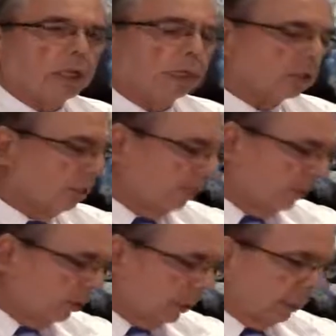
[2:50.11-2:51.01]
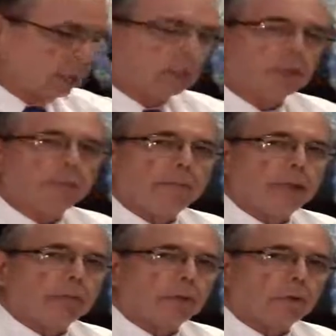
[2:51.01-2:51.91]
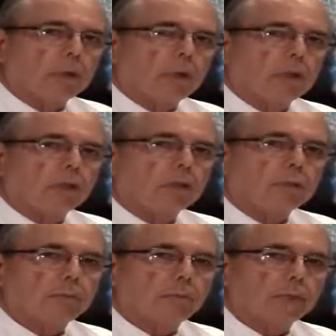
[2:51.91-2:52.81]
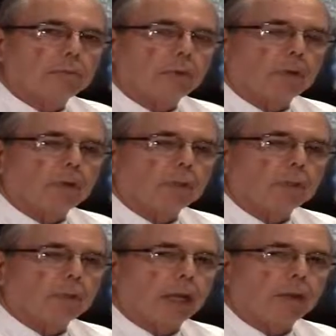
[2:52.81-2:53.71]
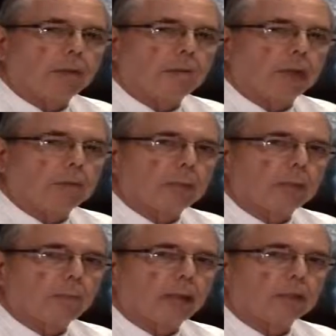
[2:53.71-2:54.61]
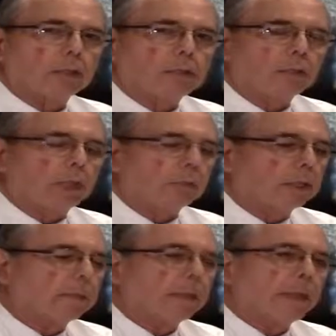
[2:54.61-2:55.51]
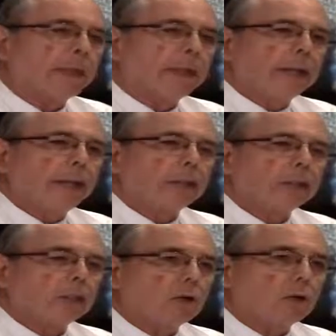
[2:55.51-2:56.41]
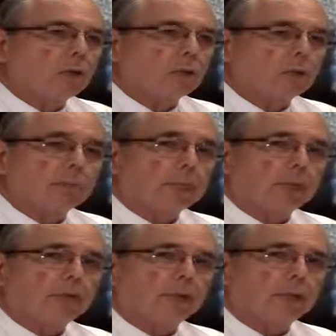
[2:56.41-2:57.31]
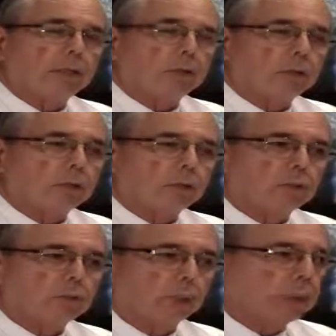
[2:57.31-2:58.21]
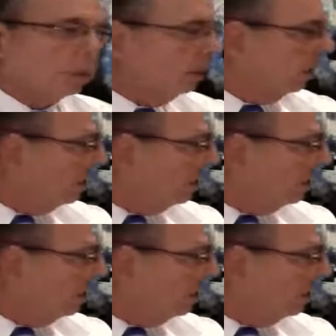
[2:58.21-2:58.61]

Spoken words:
And so this, like I said, is a close member of the spider family or arachnid family, and so they're sometimes very difficult to treat.